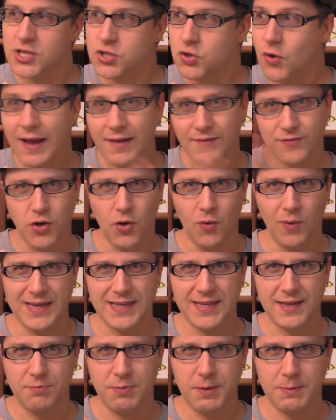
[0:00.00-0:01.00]
So I have no
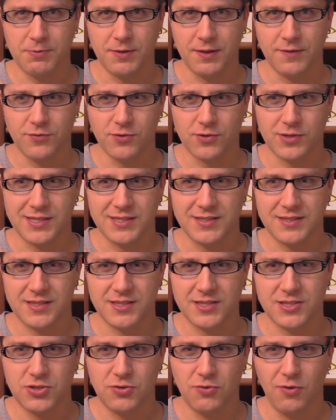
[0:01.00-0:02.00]
idea if people have looked
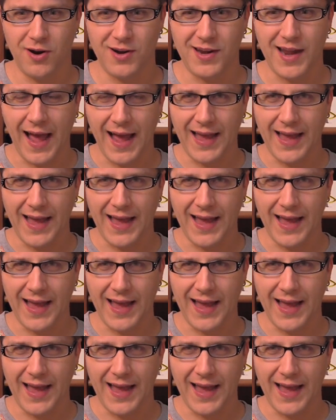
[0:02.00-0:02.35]
into this too hard.